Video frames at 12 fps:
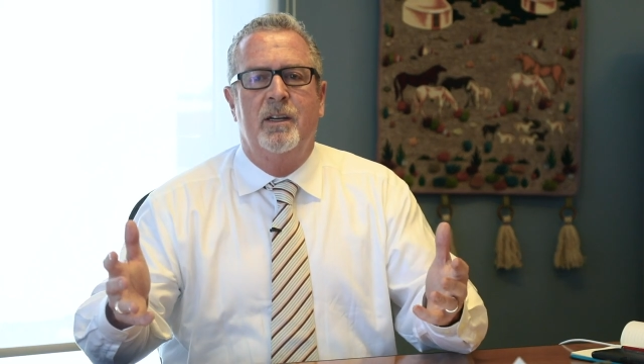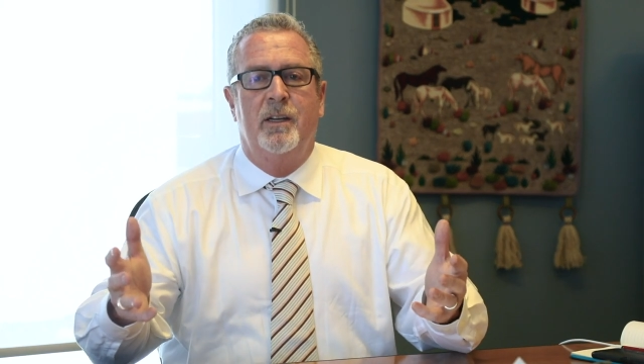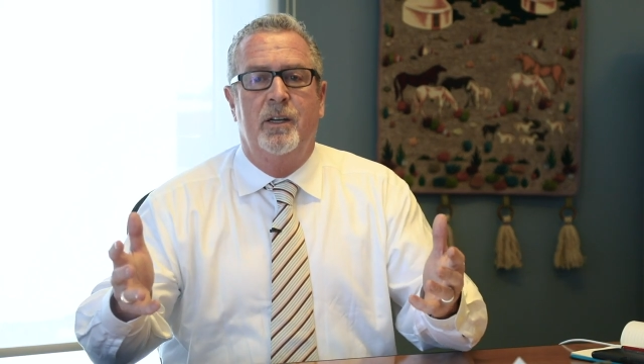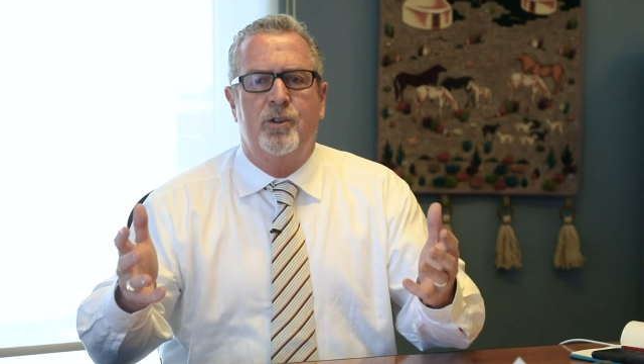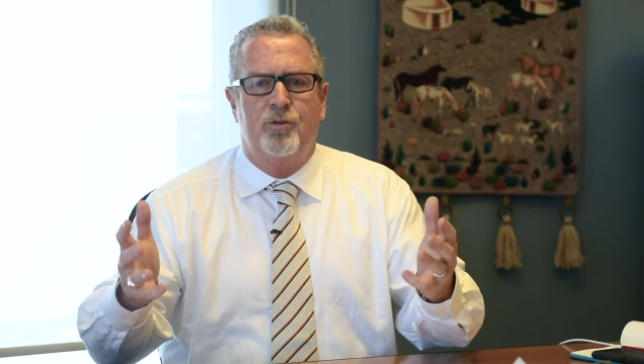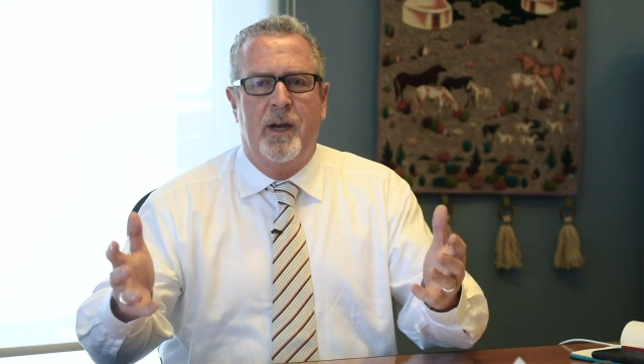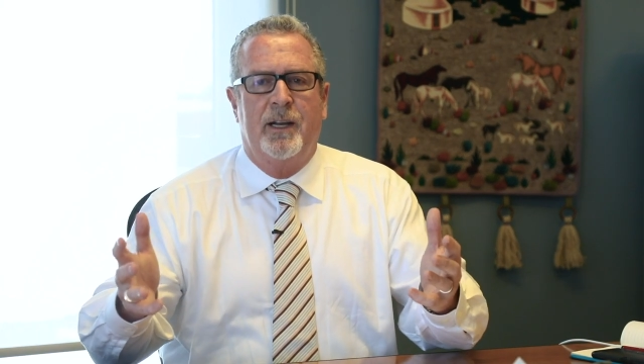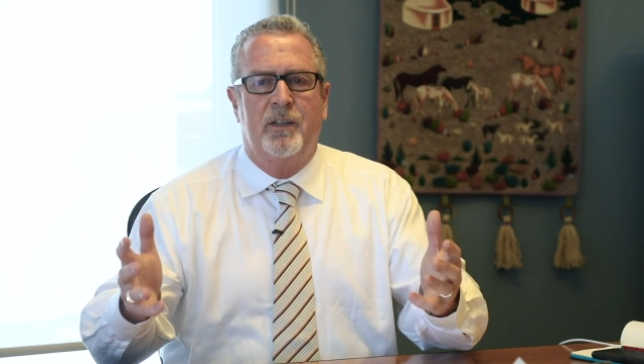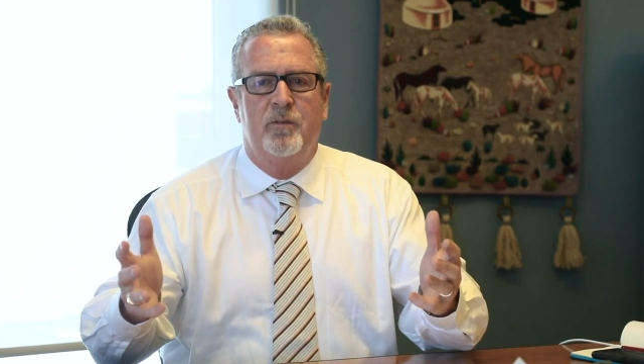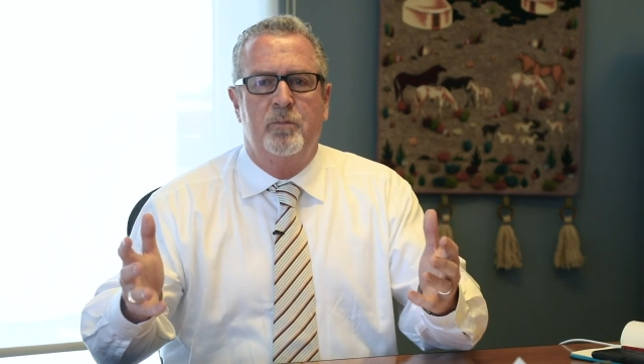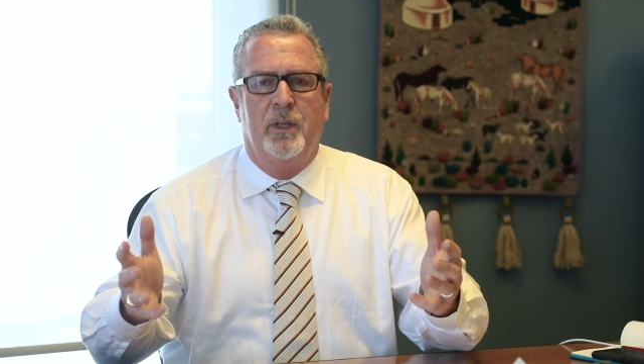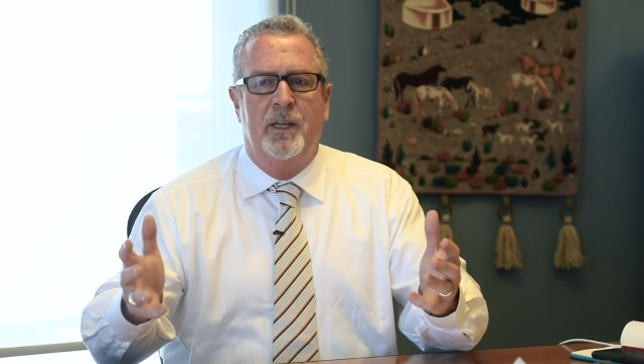an
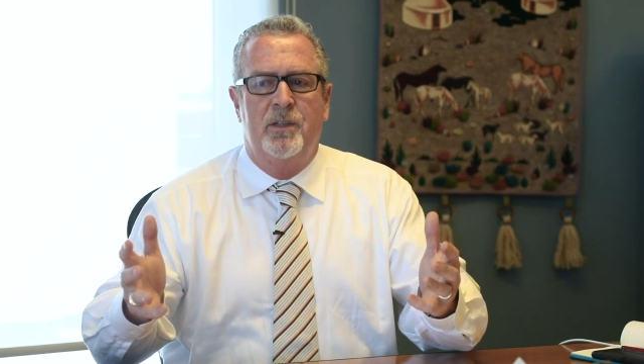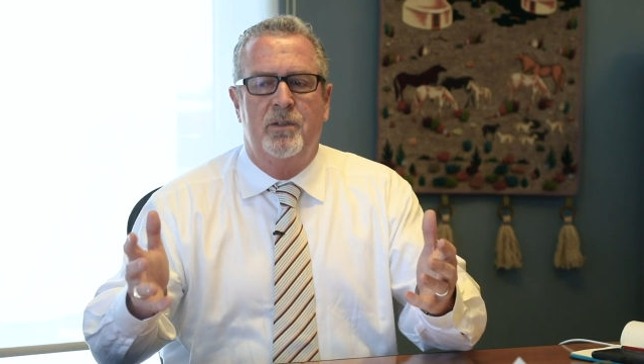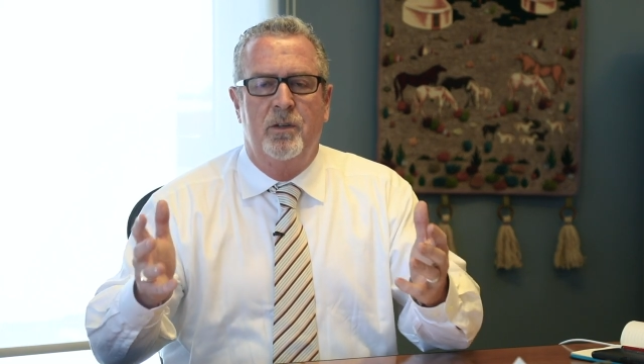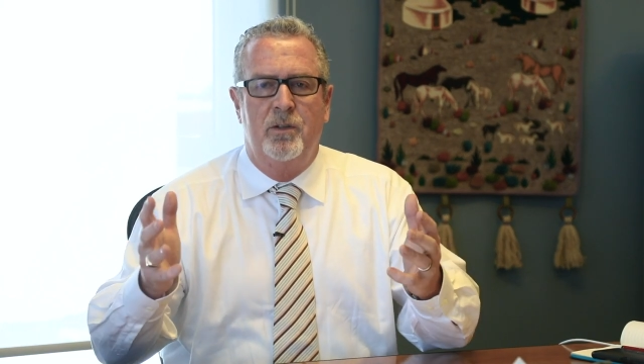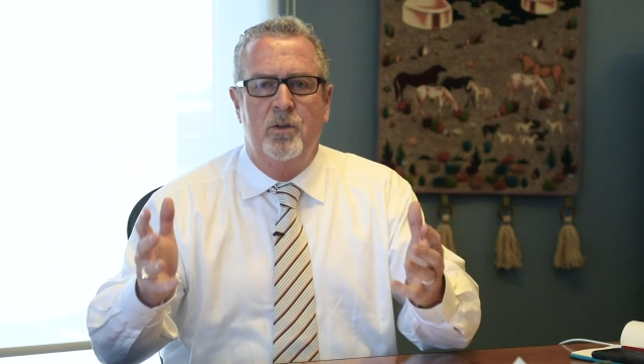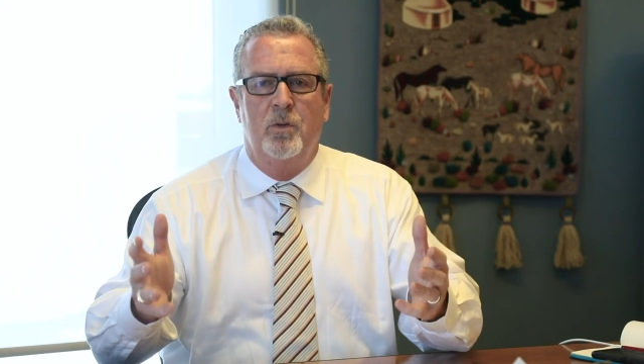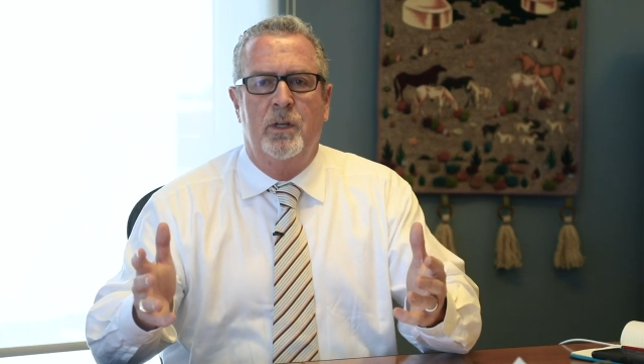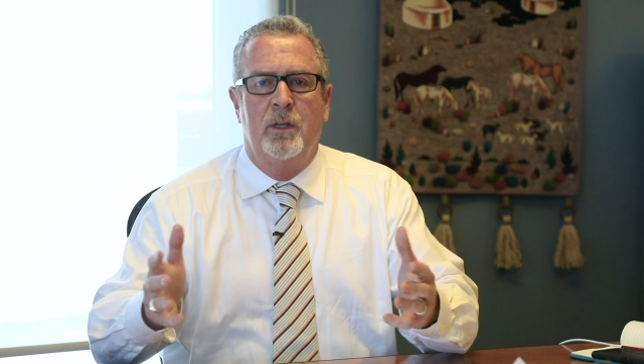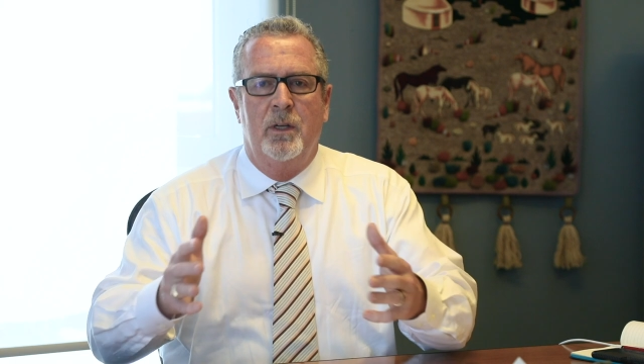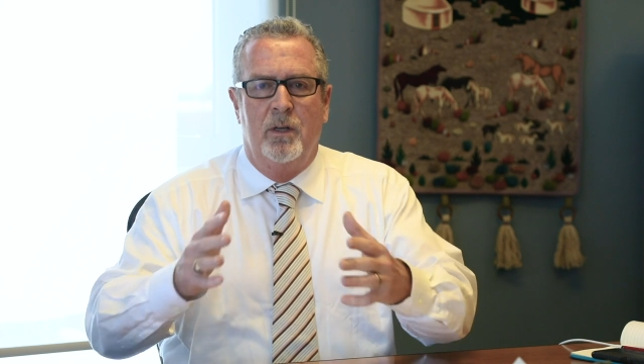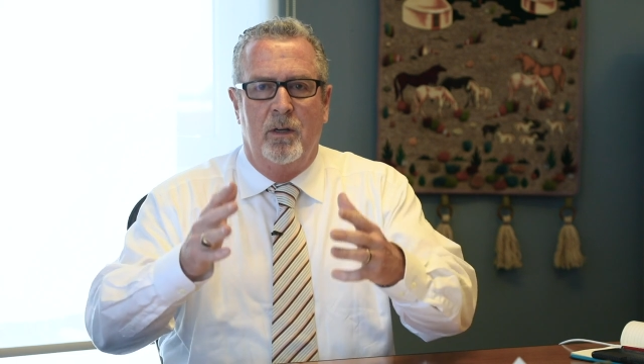attractive place to do it